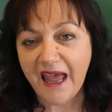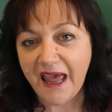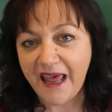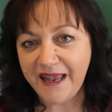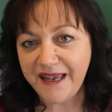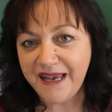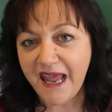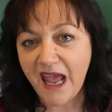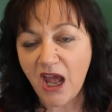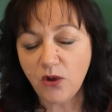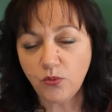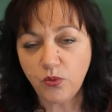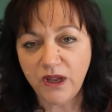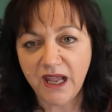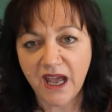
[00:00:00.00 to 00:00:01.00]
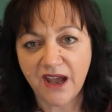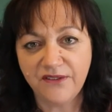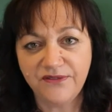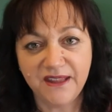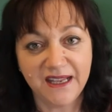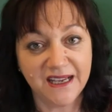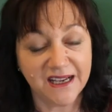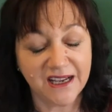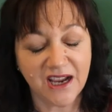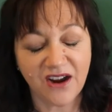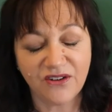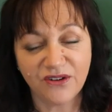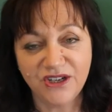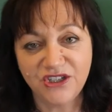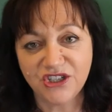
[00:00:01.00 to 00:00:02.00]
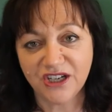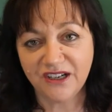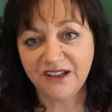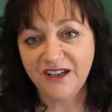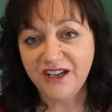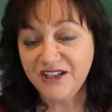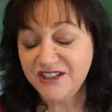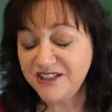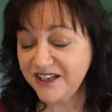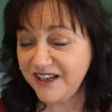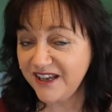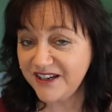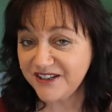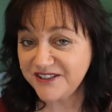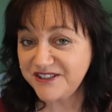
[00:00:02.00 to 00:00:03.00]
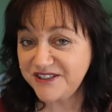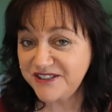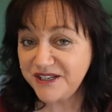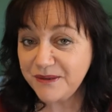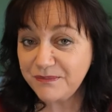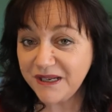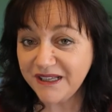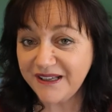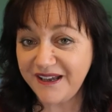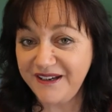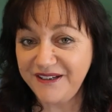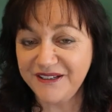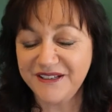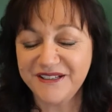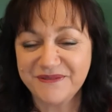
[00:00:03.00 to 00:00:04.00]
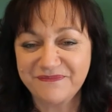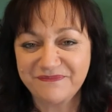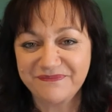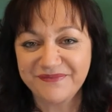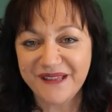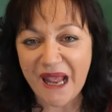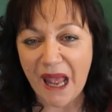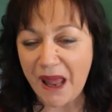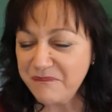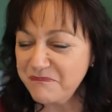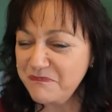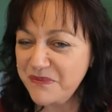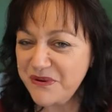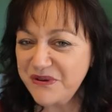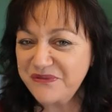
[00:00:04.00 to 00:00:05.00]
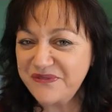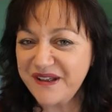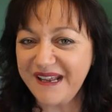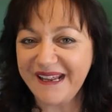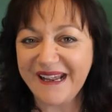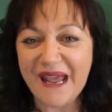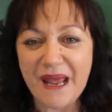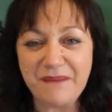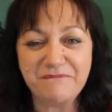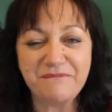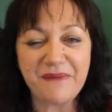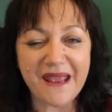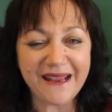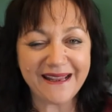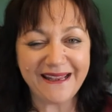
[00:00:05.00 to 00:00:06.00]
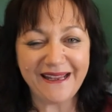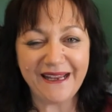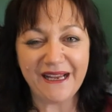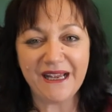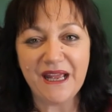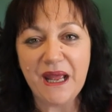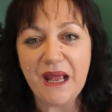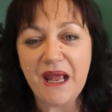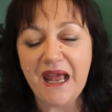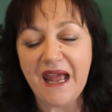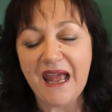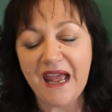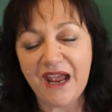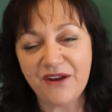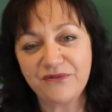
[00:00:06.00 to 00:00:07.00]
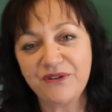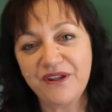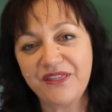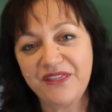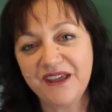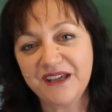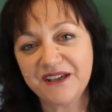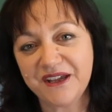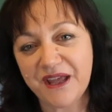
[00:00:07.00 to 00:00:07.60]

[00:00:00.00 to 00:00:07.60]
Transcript: And now we have the encourager to get us stimulated and moving and making everything